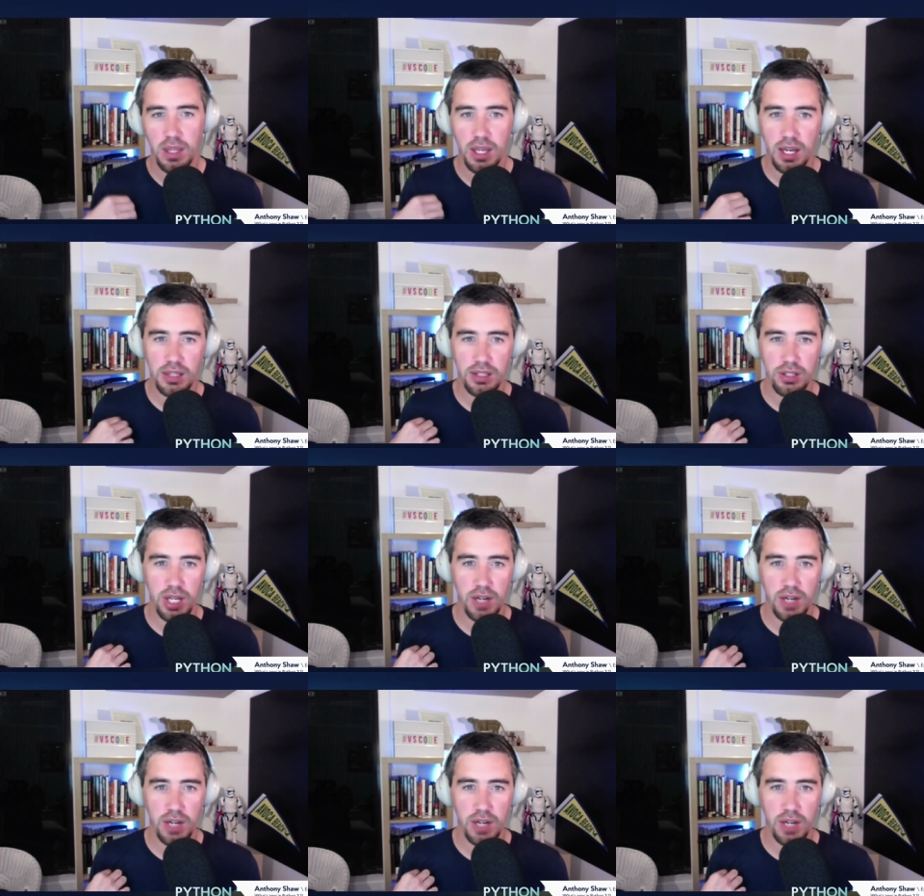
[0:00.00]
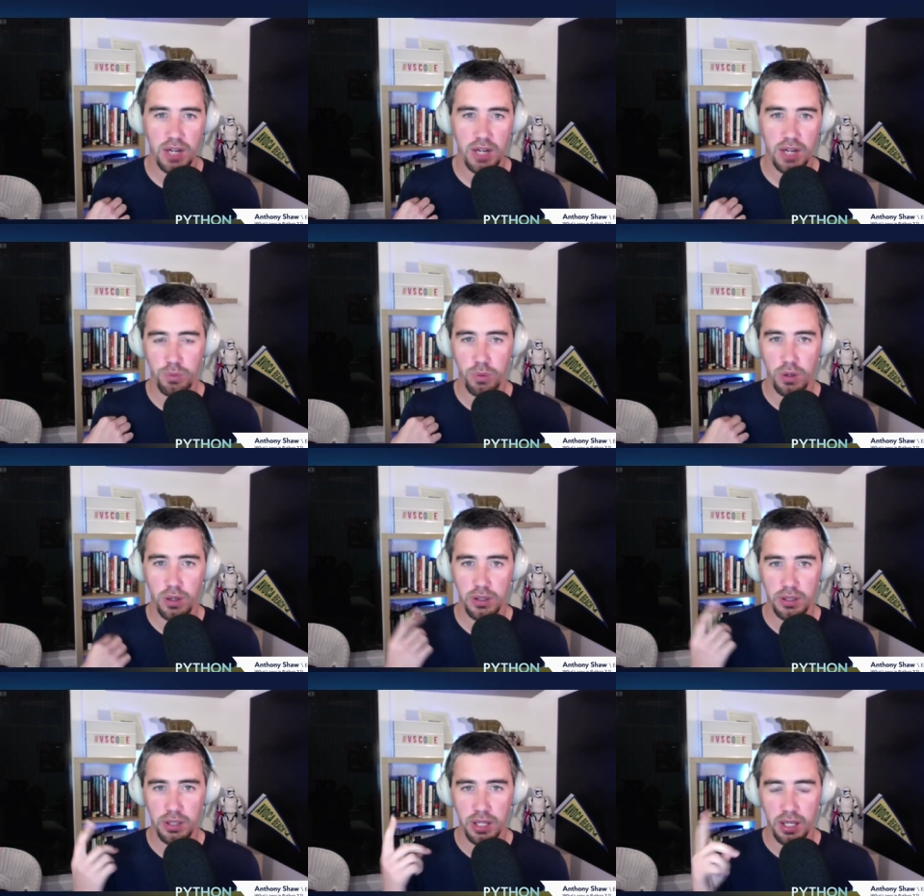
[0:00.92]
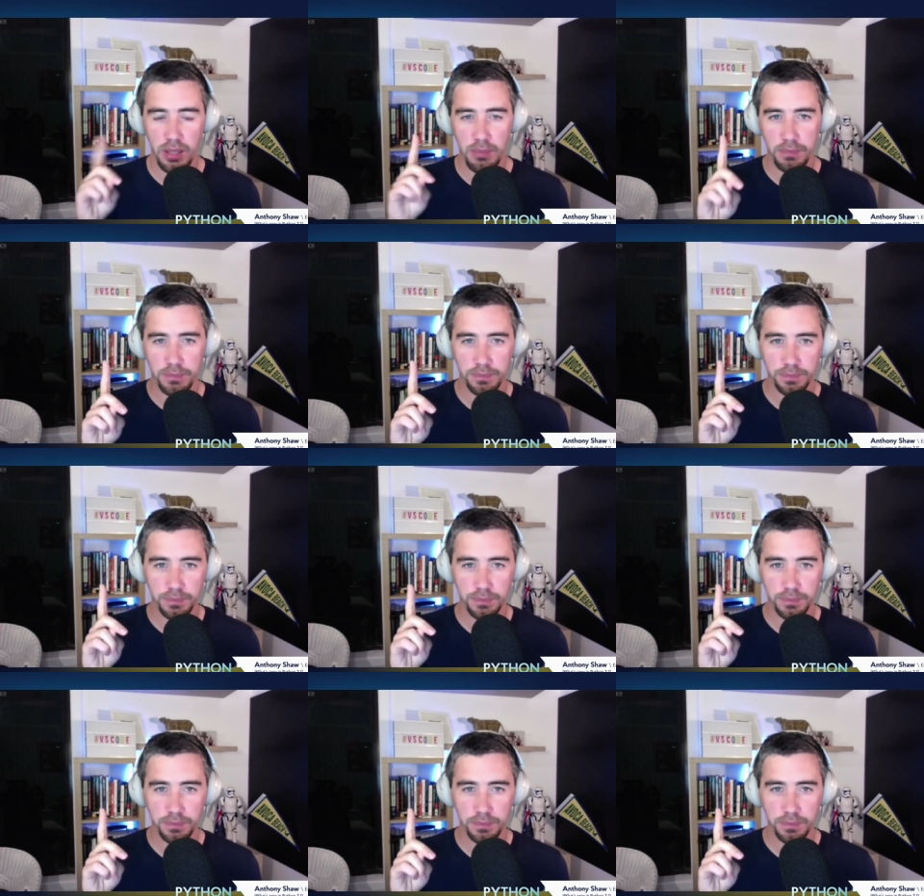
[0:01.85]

And then you have to have one um,